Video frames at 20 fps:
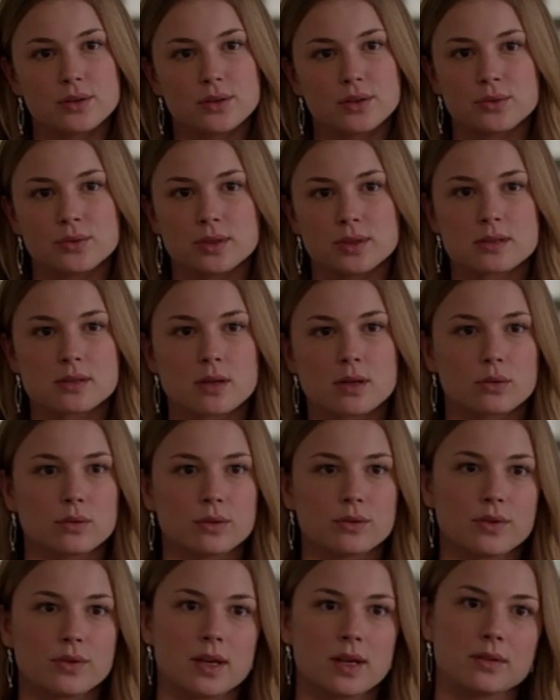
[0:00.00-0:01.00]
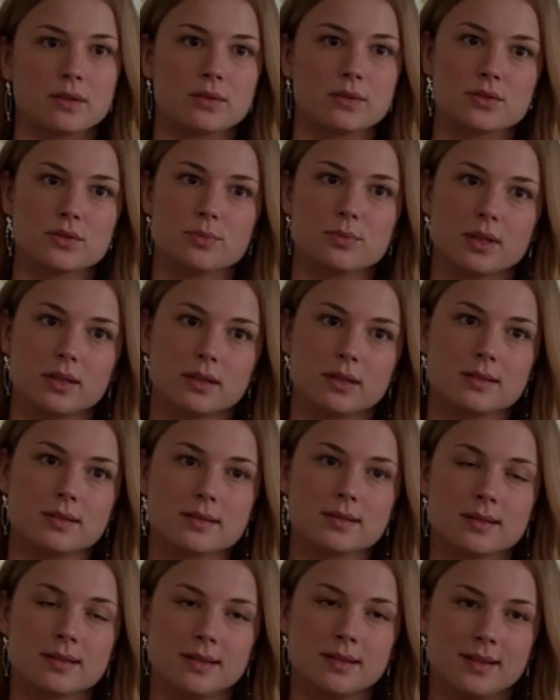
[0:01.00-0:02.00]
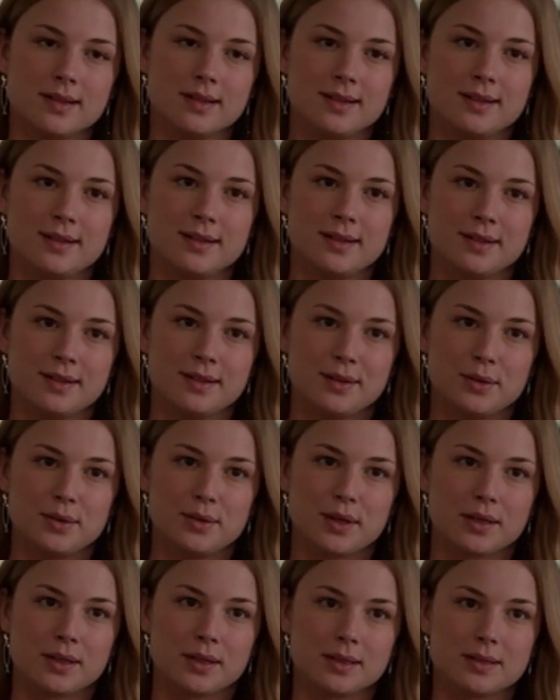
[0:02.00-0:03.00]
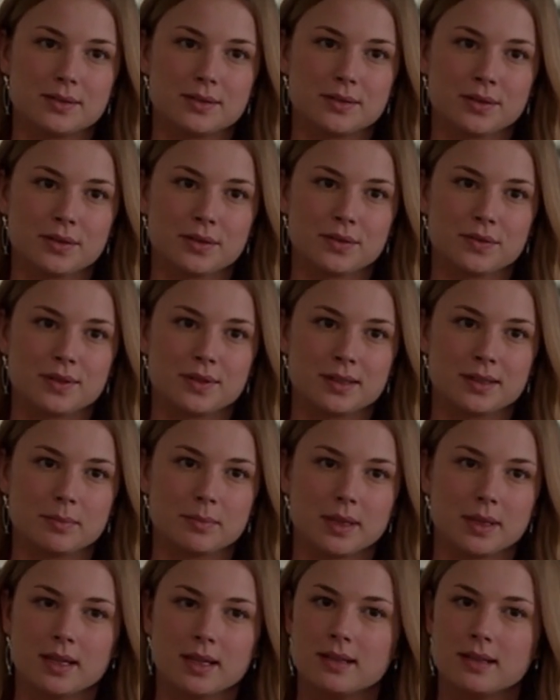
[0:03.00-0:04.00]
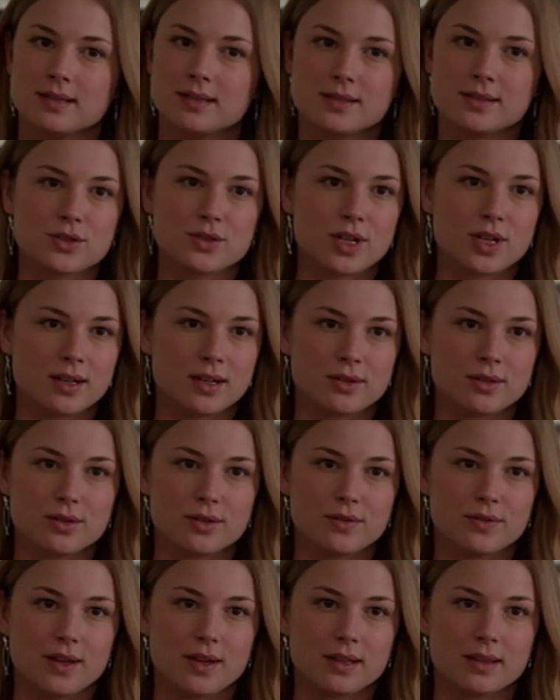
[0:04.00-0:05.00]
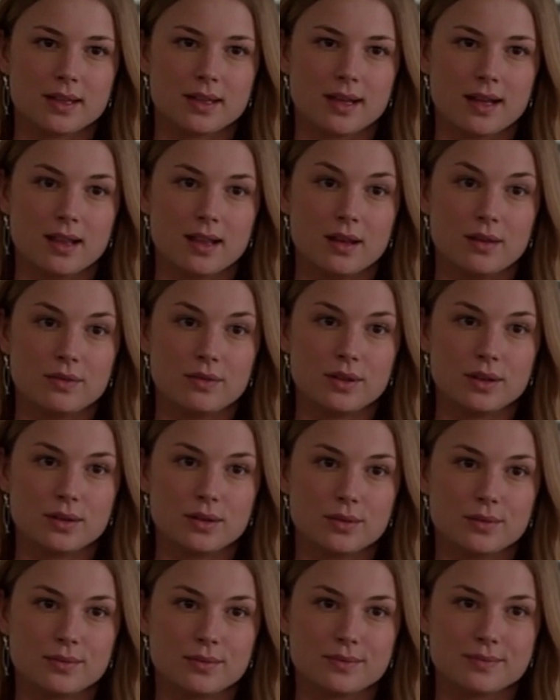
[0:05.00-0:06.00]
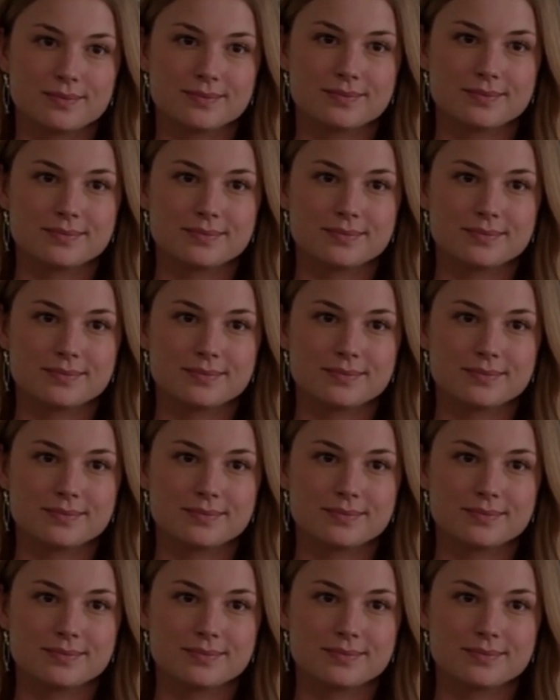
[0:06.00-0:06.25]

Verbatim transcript: I know you only sought revenge because you thought I deserved it, but that doesn't change the fact that I love you.